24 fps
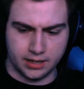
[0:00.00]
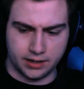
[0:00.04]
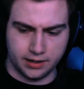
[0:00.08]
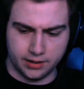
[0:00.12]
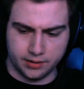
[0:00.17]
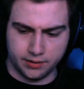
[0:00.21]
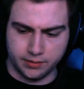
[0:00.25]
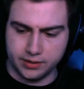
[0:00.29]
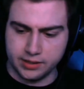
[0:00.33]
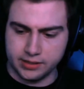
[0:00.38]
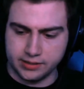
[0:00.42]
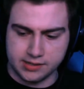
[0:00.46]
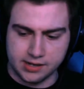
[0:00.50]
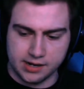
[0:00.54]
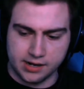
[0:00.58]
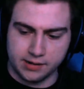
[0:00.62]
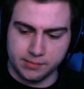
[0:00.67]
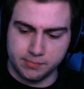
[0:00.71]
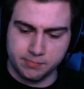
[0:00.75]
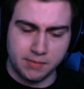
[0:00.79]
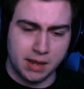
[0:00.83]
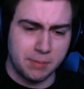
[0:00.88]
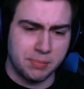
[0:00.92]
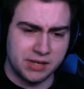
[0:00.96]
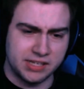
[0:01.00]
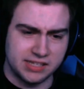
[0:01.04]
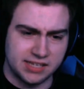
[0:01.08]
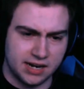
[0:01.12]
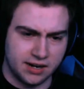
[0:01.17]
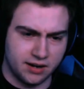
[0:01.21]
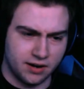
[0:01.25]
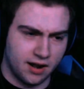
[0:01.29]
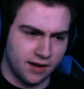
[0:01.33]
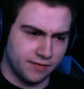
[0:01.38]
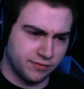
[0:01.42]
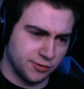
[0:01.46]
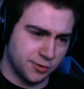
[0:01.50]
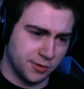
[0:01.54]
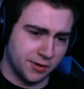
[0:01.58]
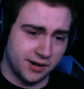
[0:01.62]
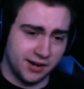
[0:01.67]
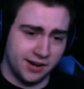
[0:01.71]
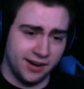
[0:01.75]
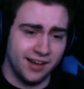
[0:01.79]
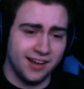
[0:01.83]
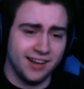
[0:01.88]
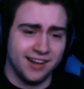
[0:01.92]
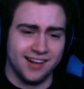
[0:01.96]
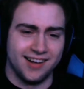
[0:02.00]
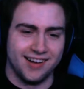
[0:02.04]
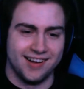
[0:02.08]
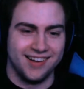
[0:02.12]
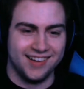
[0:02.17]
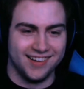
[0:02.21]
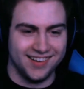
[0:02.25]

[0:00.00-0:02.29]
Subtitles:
I don't know. He didn't. Maybe he did it off screen.